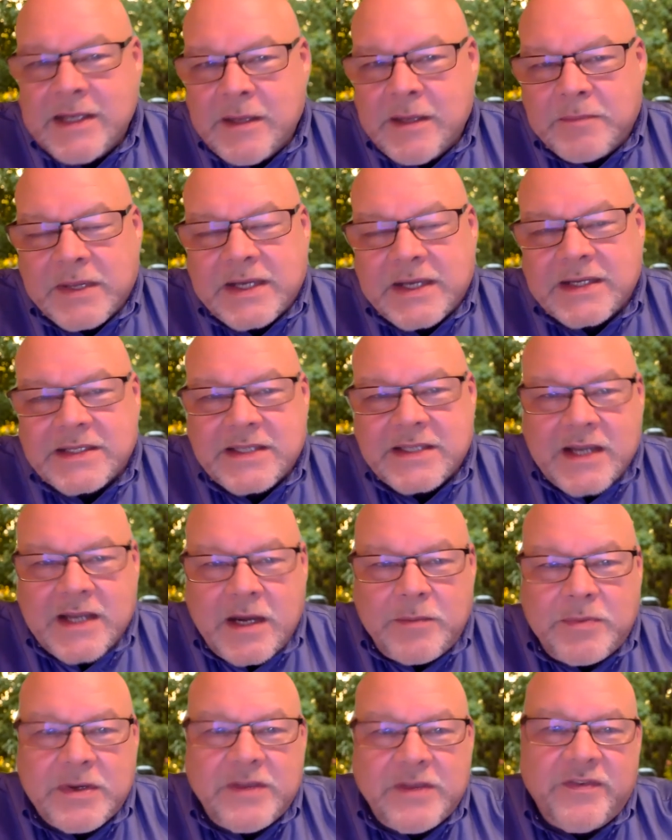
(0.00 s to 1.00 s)
because the
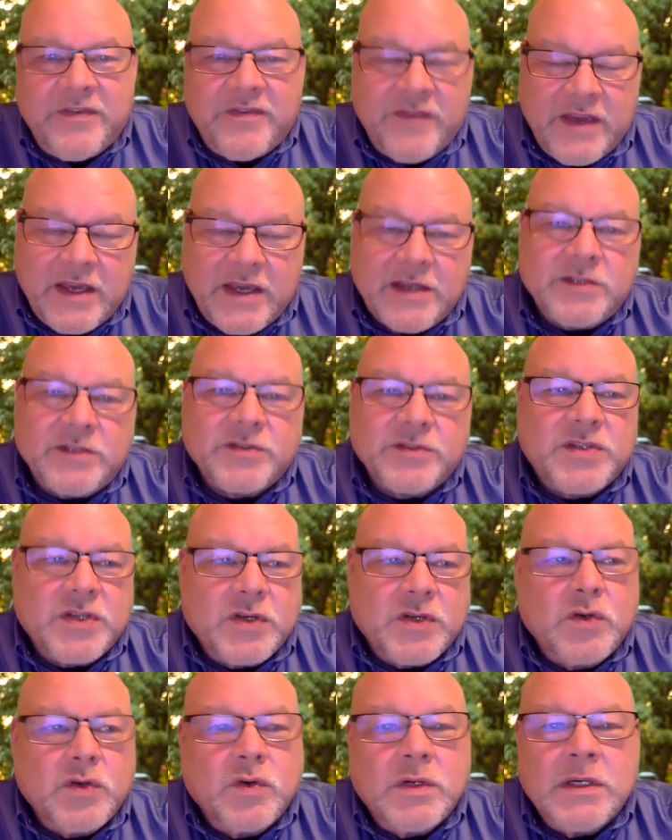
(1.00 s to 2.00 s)
company failed
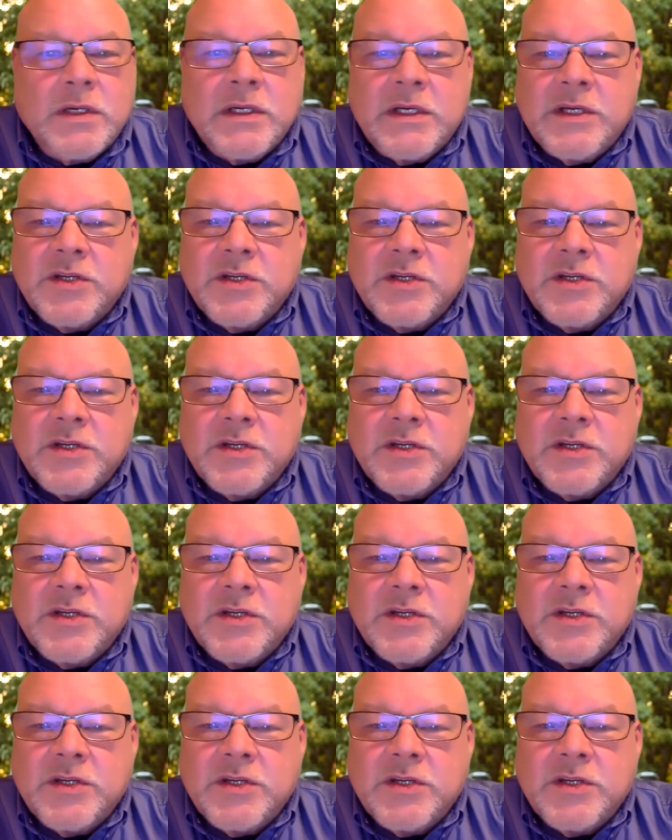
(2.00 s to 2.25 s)
to